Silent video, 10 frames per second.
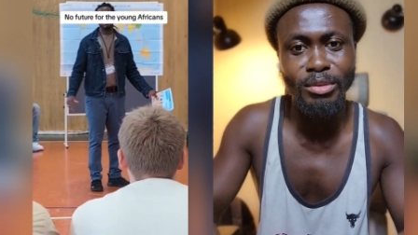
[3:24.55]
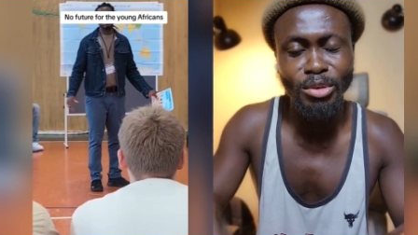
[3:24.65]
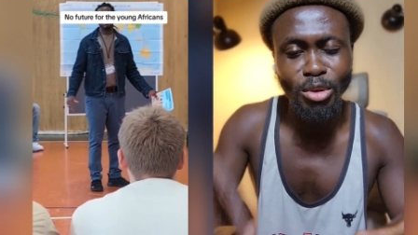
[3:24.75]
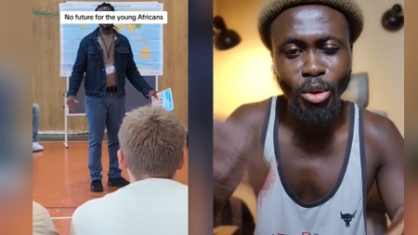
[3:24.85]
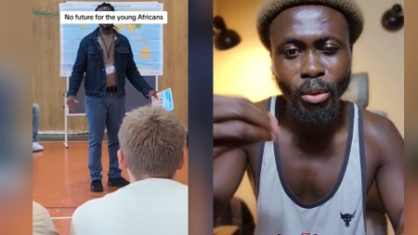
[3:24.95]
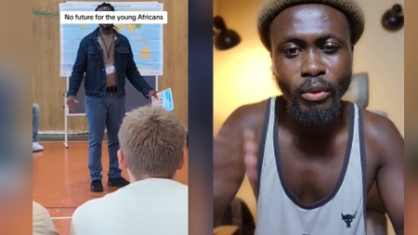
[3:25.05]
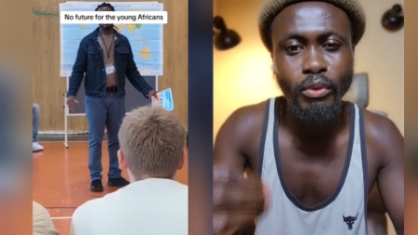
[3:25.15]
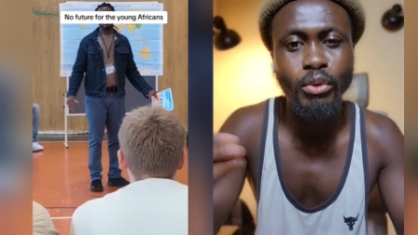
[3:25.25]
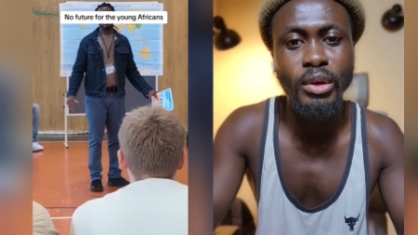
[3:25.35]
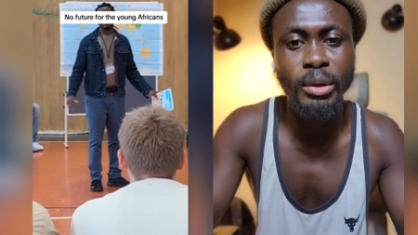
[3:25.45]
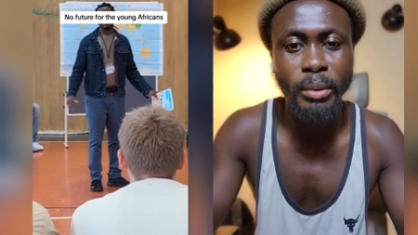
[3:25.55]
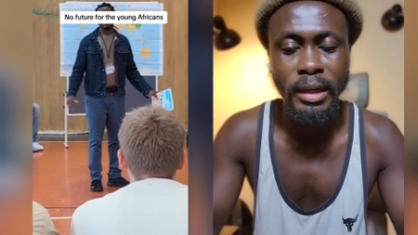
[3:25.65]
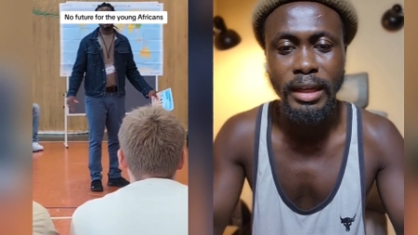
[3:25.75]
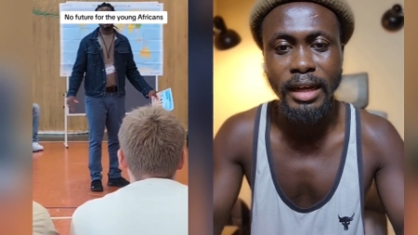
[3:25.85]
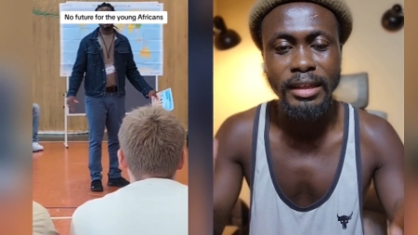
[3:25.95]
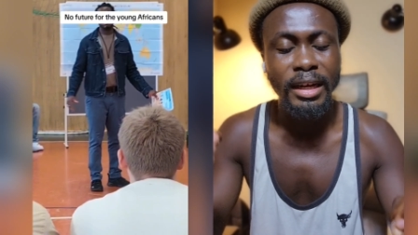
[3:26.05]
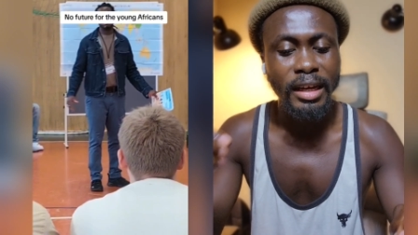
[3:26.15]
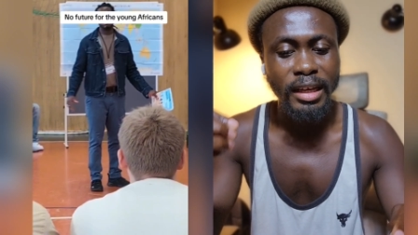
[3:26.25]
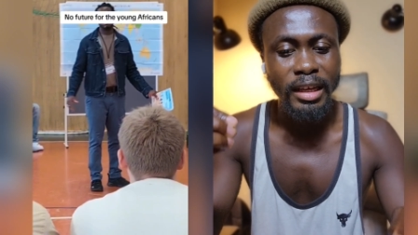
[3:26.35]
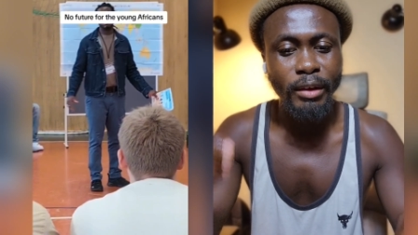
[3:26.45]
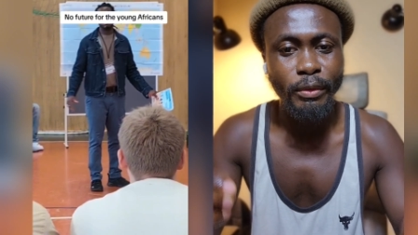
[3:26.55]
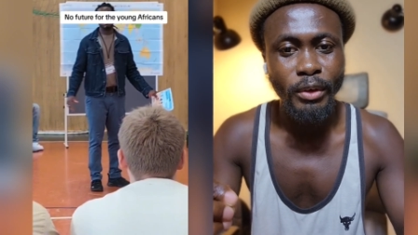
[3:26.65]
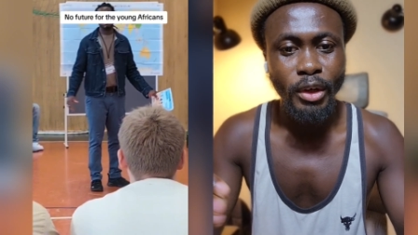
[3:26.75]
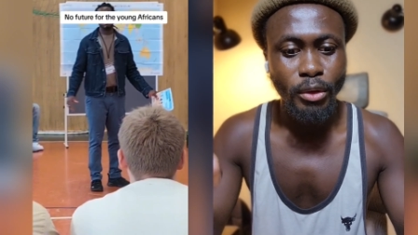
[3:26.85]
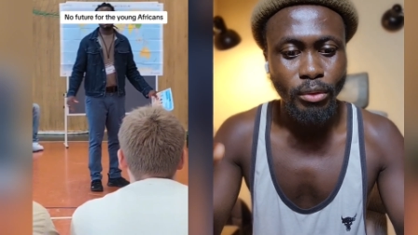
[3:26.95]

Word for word: knowing fully well that if